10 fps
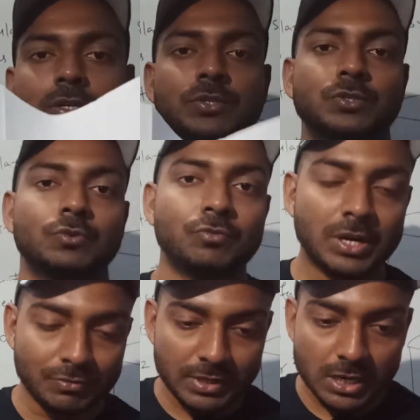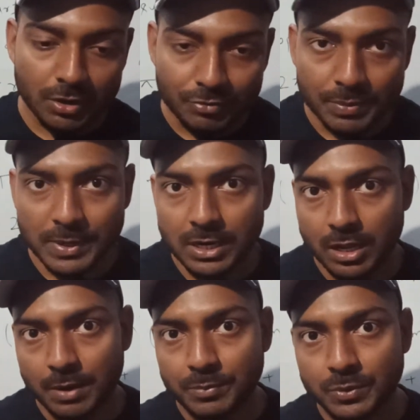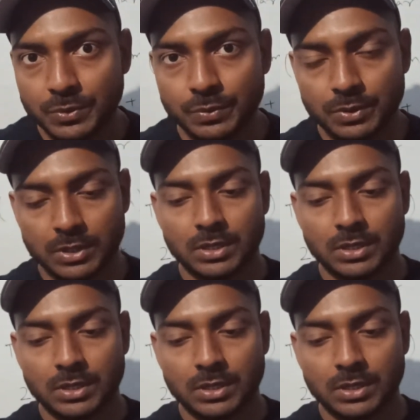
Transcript: so what we will have to do